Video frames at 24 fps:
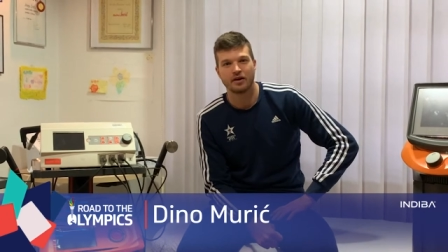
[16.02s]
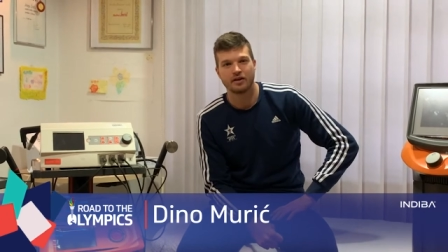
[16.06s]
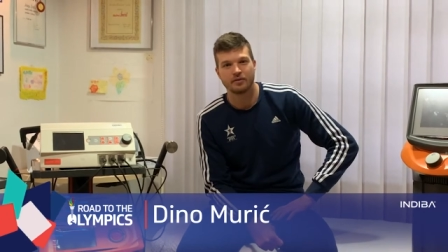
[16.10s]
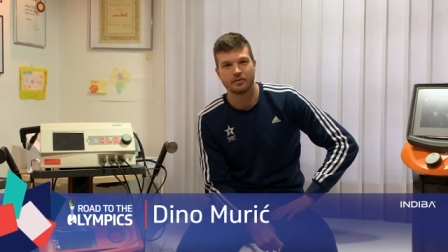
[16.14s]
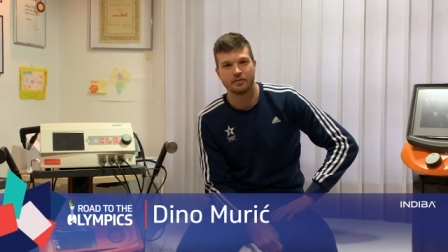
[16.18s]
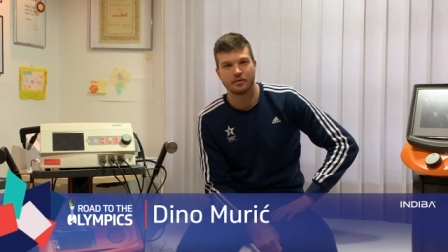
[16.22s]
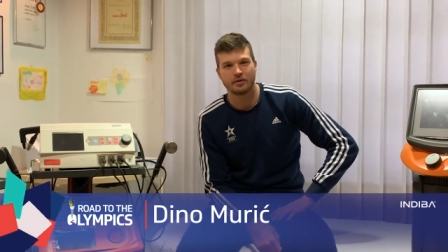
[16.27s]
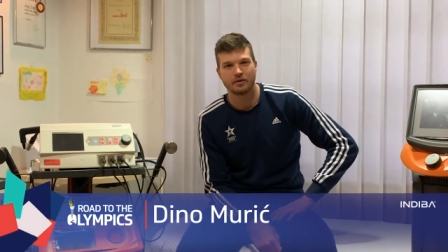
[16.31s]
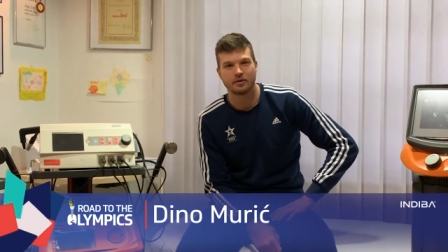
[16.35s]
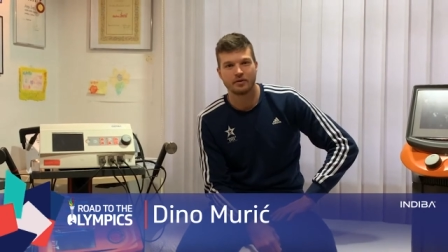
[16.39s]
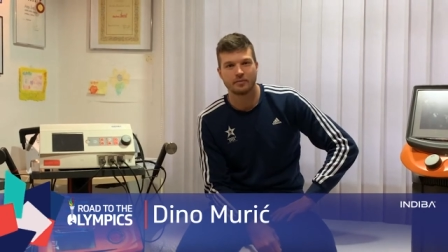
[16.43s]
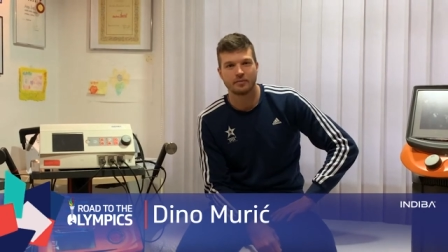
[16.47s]
at
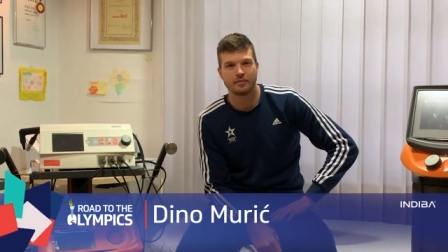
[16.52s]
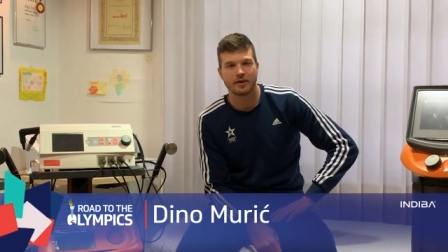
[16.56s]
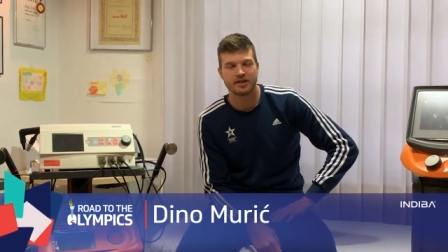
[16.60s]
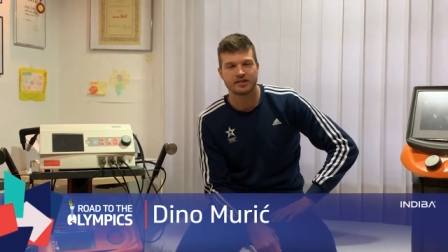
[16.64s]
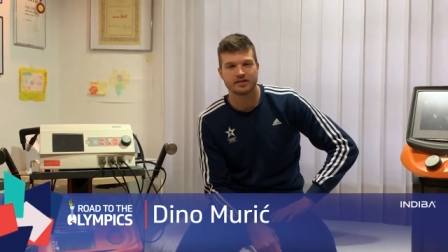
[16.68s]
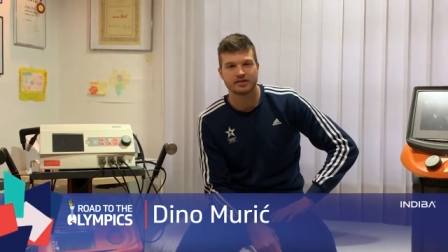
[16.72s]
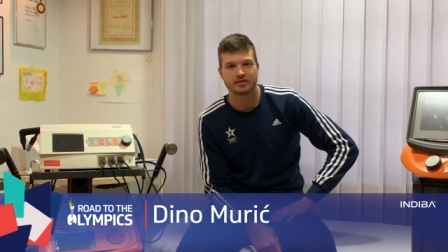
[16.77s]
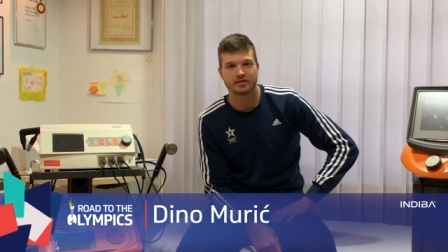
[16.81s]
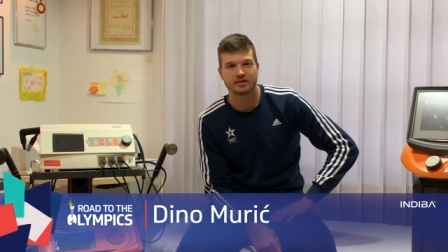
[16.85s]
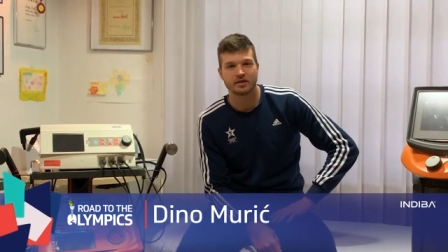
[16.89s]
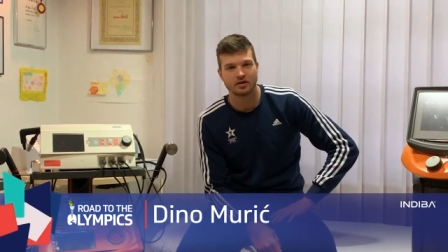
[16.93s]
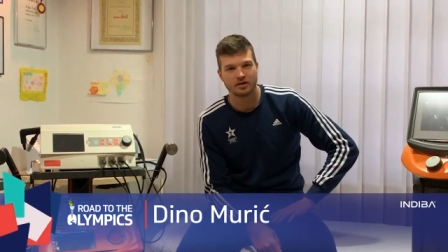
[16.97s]

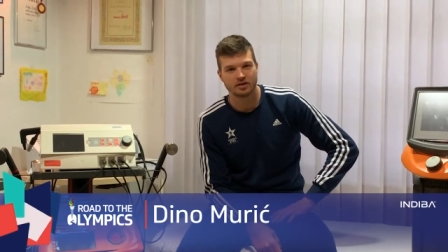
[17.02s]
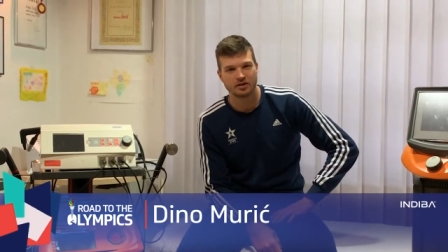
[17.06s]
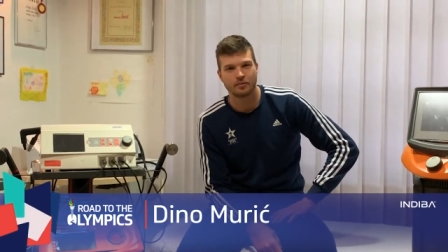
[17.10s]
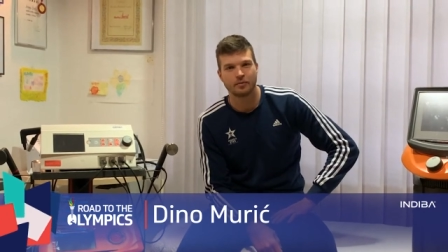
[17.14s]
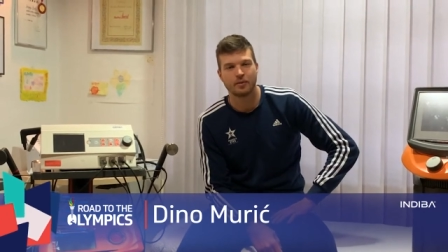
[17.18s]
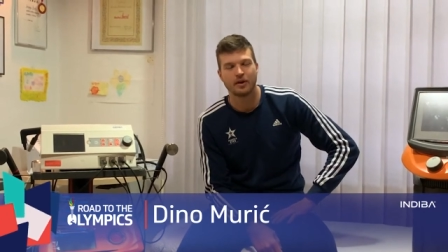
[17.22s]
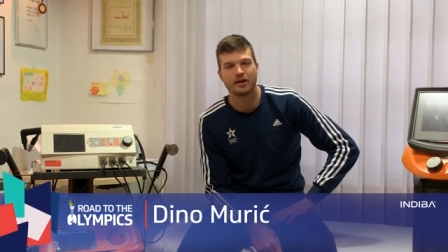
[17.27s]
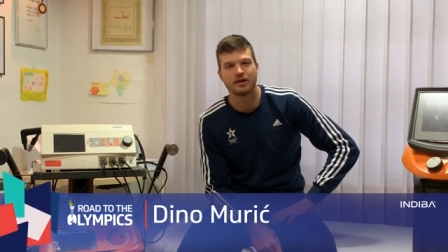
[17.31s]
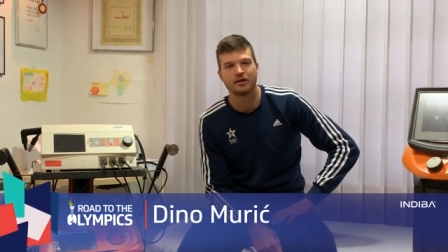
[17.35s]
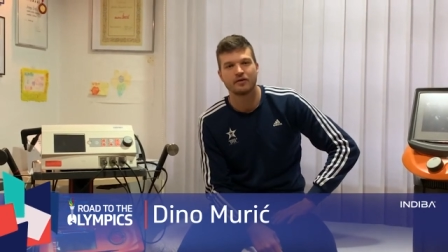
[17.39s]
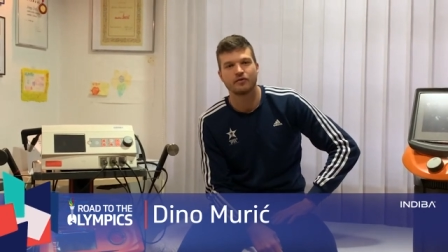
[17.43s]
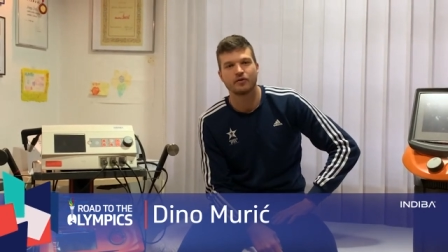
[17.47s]
currently
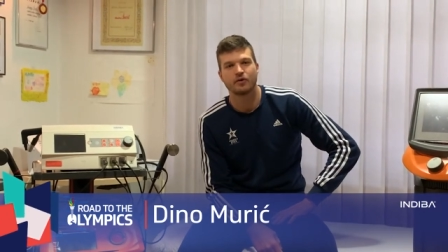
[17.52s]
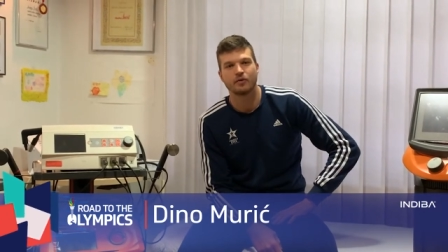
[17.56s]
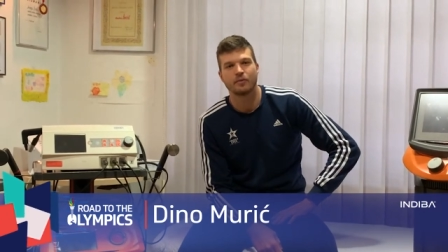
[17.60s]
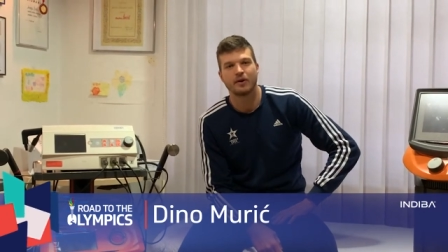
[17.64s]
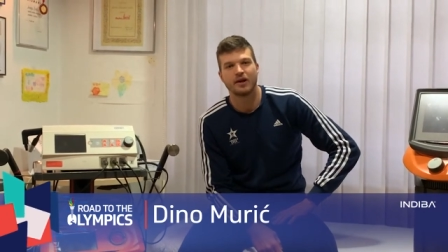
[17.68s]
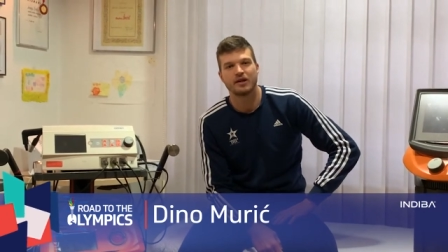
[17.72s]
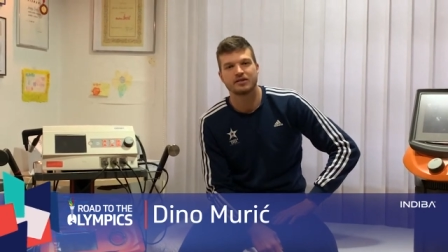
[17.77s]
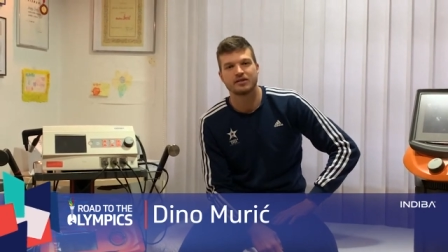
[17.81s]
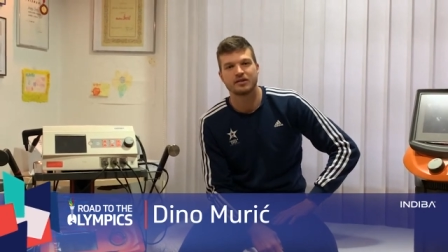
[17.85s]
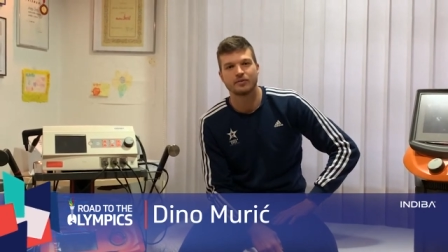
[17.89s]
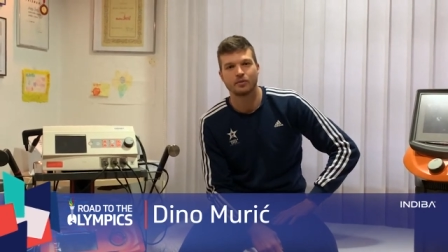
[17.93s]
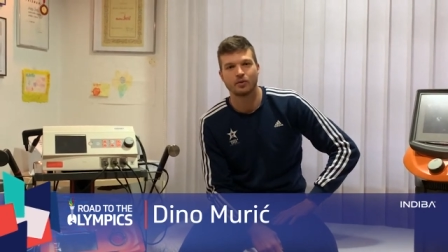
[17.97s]
playing for
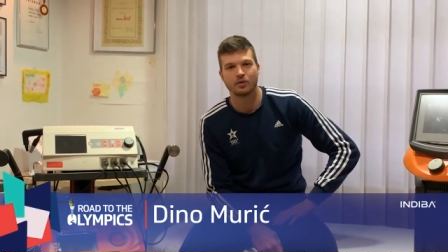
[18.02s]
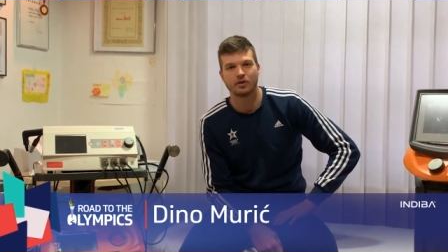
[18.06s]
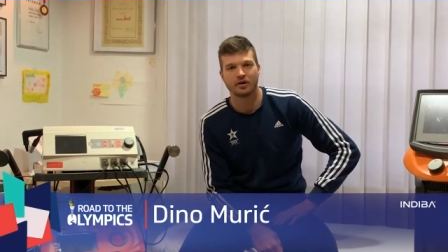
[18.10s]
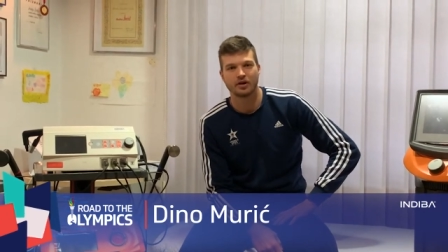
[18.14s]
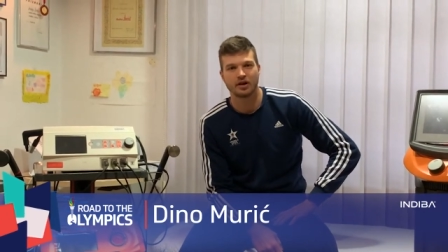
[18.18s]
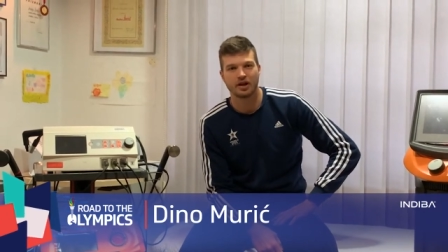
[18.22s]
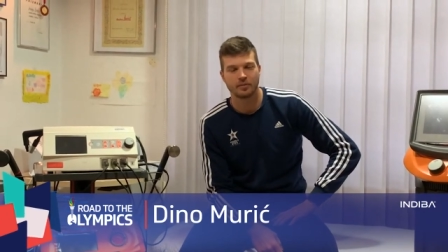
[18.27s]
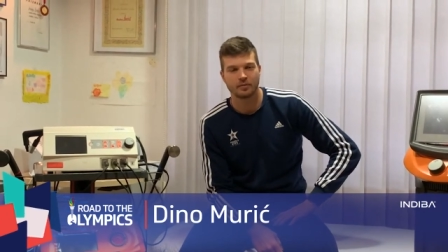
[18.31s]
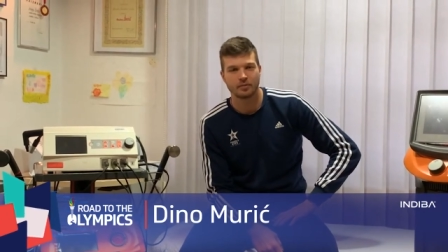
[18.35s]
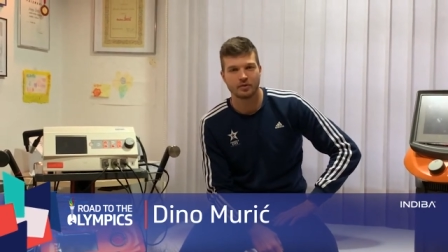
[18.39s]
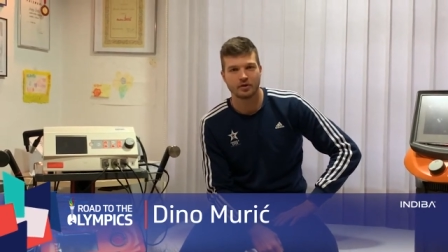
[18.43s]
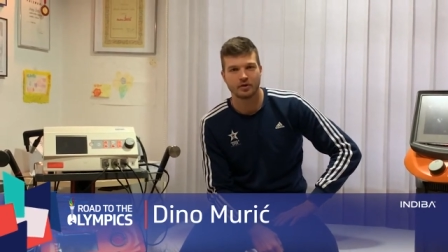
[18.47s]
basketball
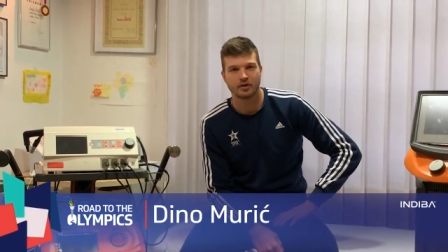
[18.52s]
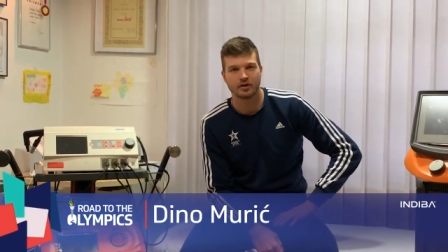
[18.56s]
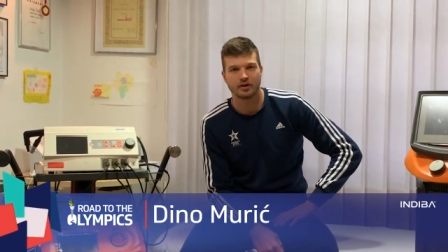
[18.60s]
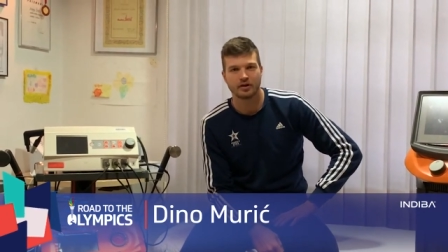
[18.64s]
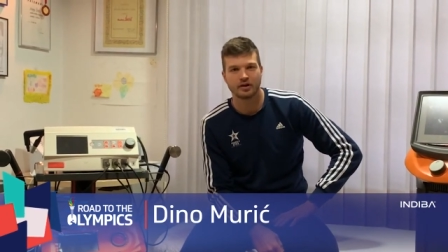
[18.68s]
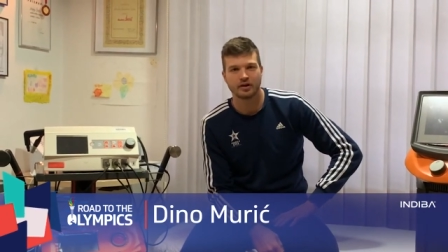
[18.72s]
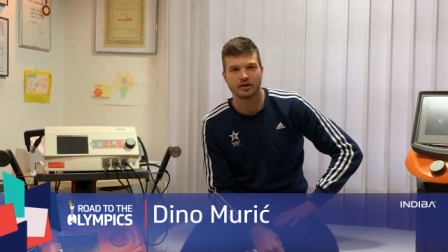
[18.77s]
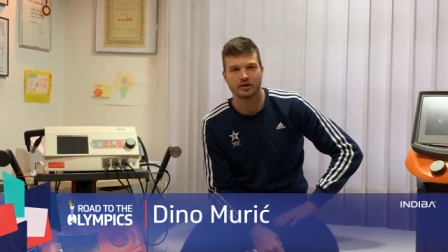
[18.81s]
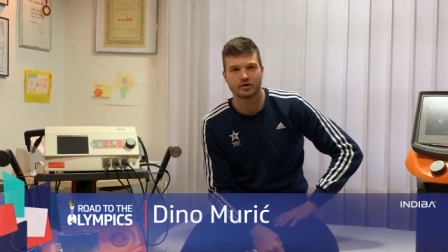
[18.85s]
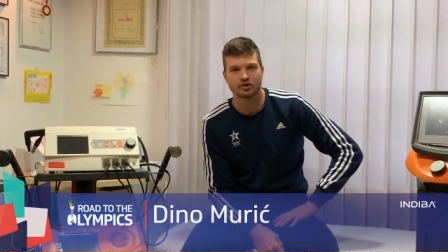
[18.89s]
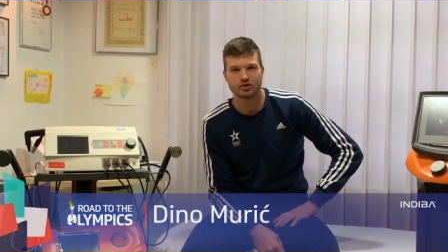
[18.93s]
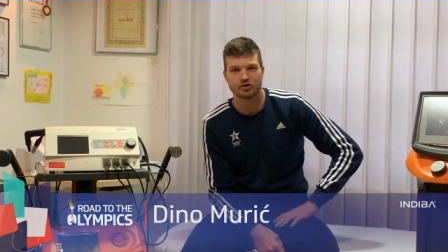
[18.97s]
club
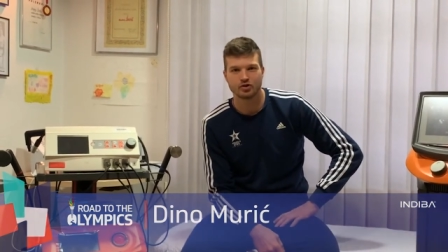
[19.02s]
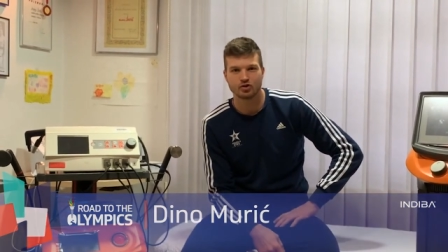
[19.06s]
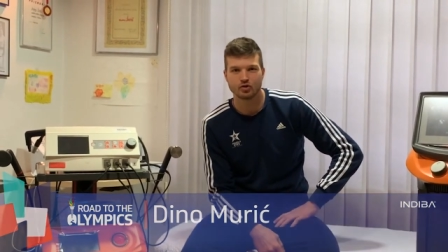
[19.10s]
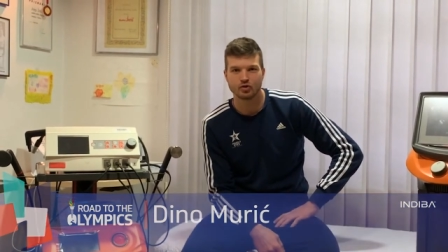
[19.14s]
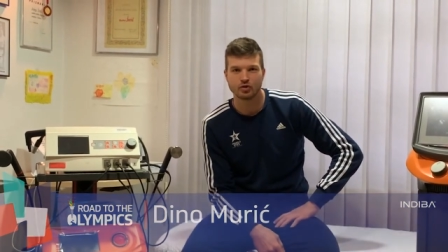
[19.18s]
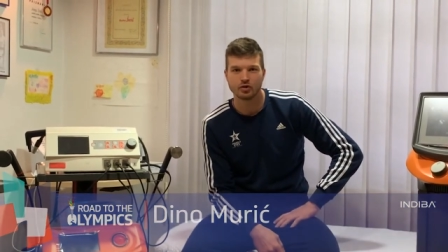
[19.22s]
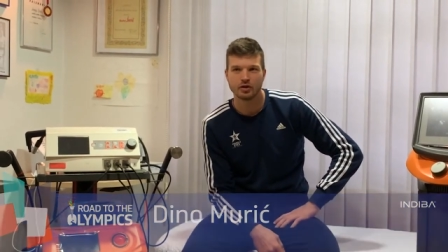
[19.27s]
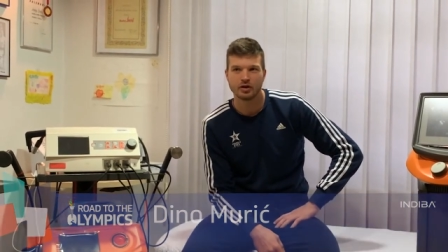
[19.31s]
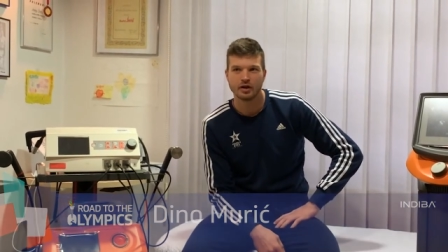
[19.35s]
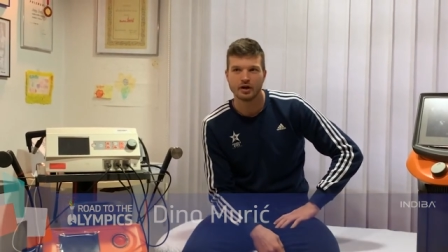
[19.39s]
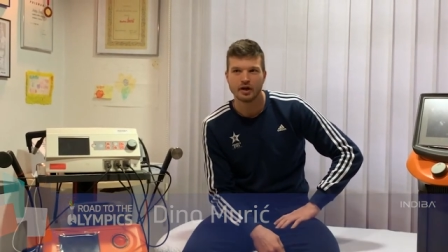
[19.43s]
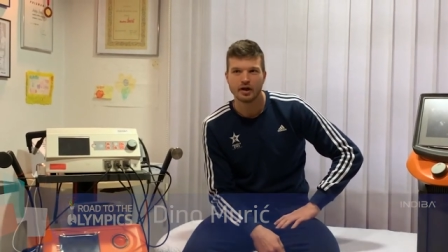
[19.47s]
KK
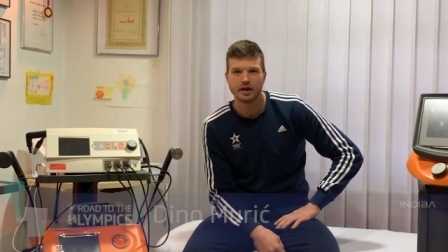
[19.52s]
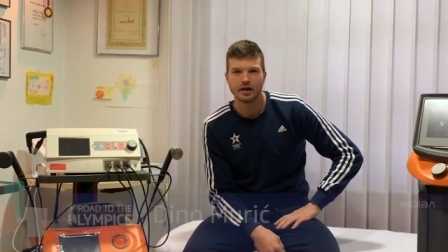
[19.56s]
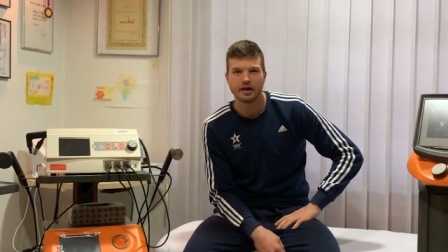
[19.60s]
Chanchur.